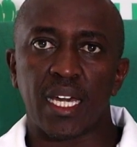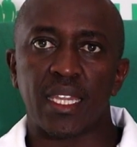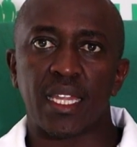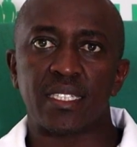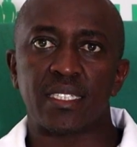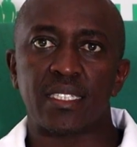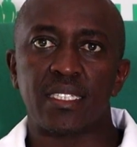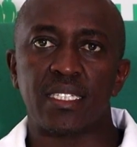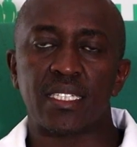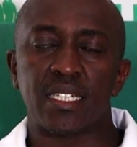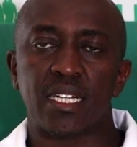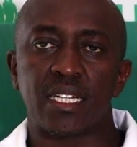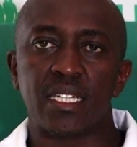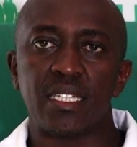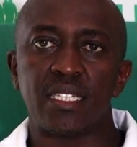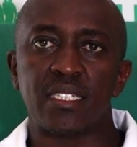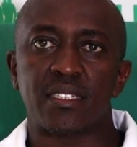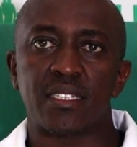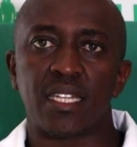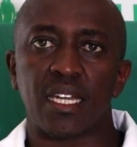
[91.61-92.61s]
There is
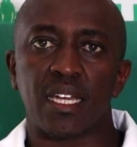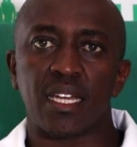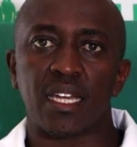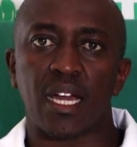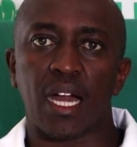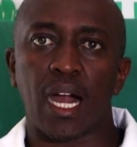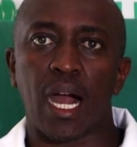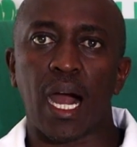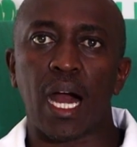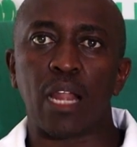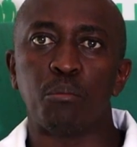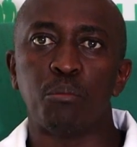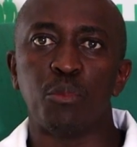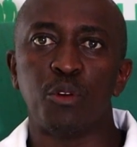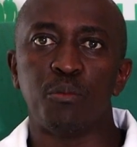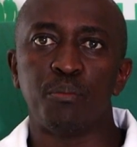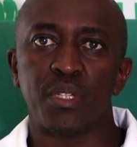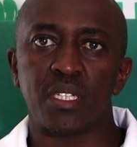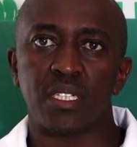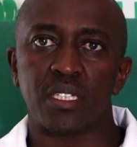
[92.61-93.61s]
decreased
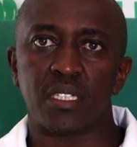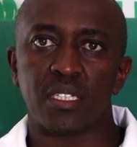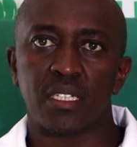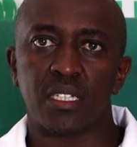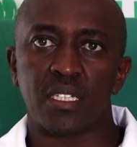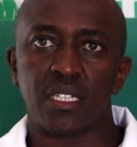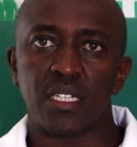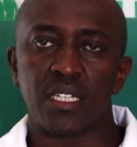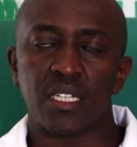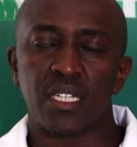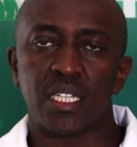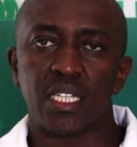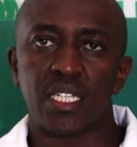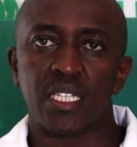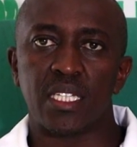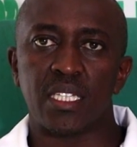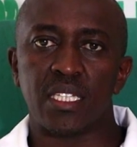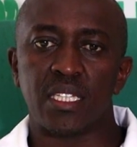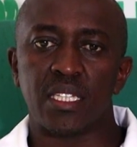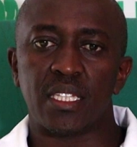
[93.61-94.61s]
albumin
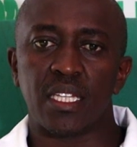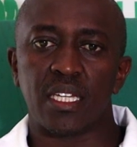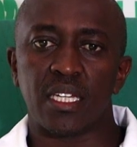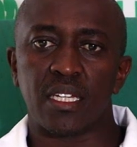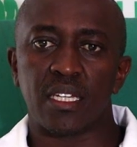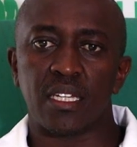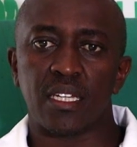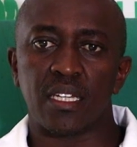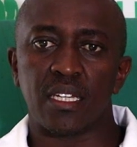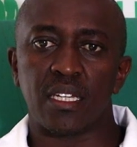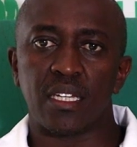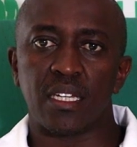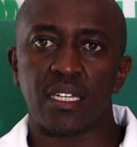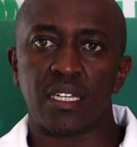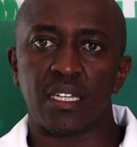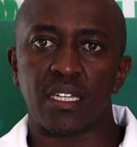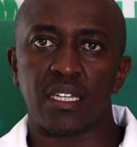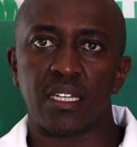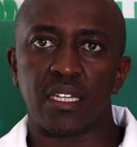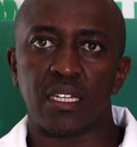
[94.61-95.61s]
in the
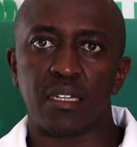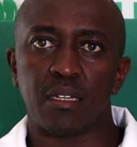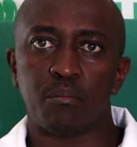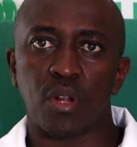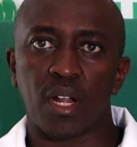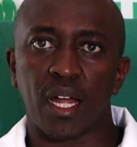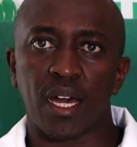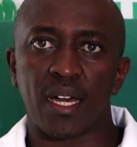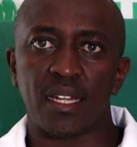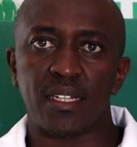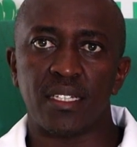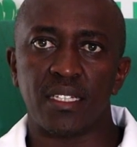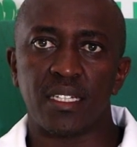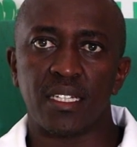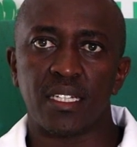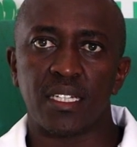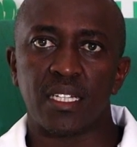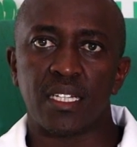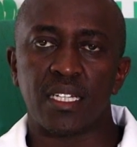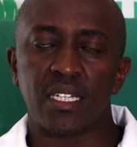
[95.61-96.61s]
blood.
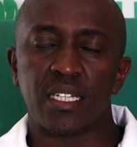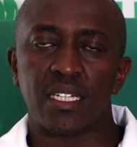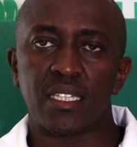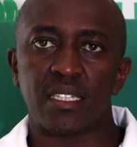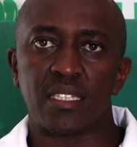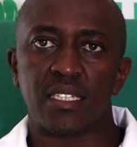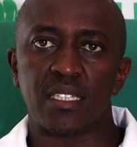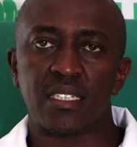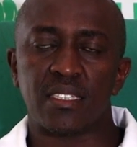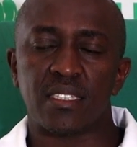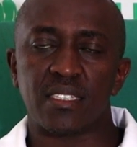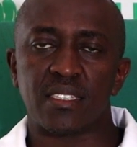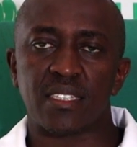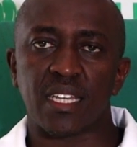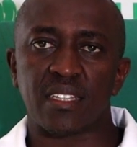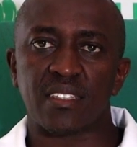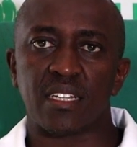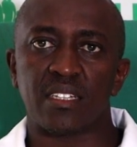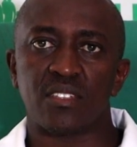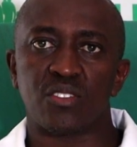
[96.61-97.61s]
This is
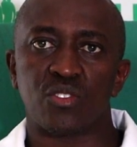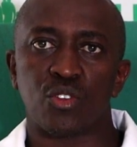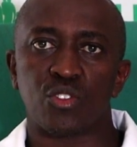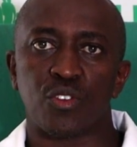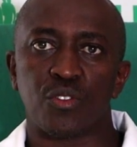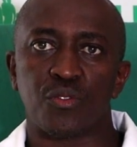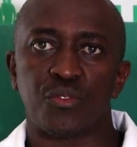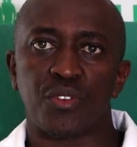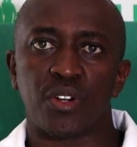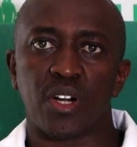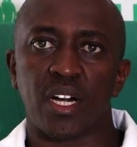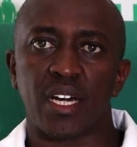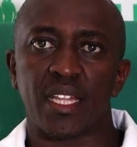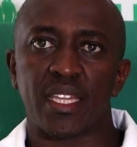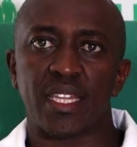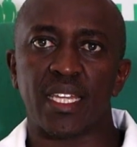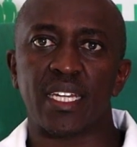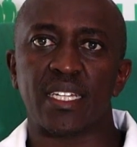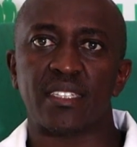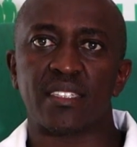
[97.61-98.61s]
as a result of
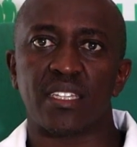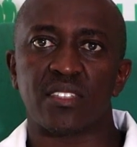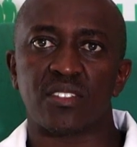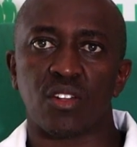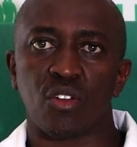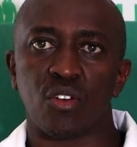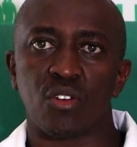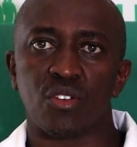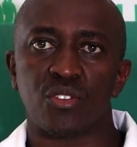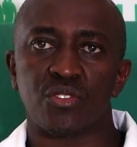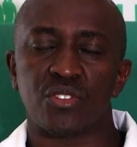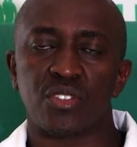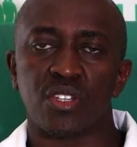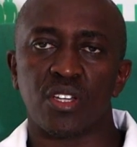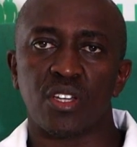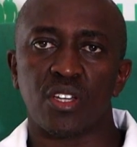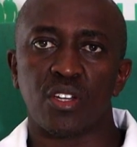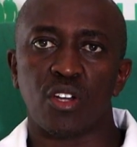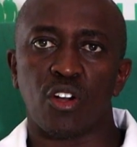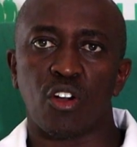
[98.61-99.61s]
the excess loss
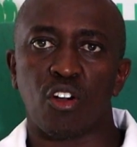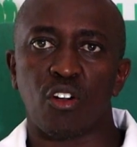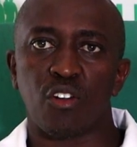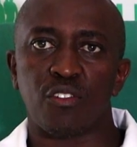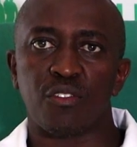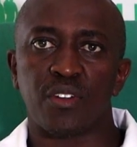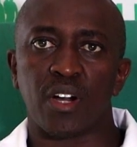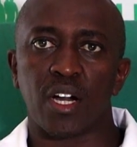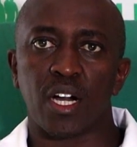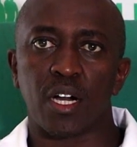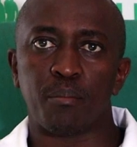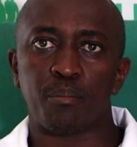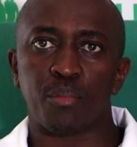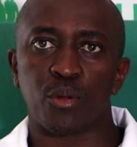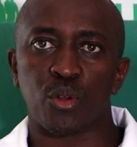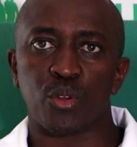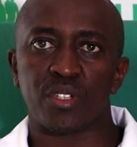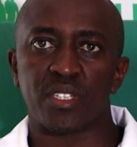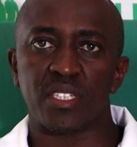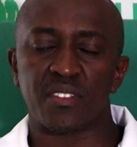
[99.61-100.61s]
of
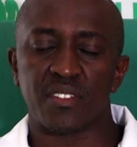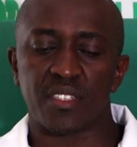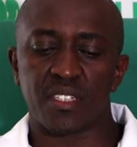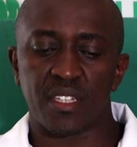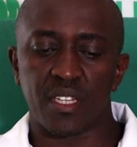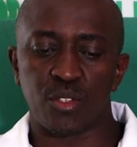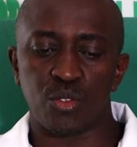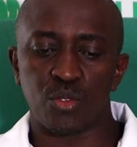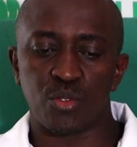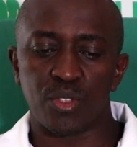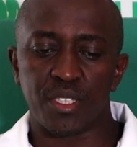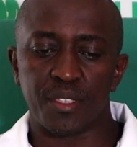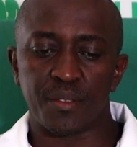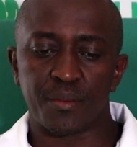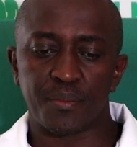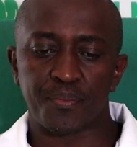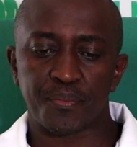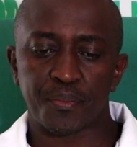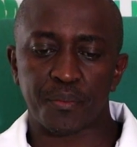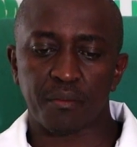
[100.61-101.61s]
proteins in the
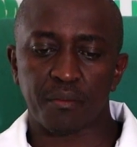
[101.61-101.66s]
urine.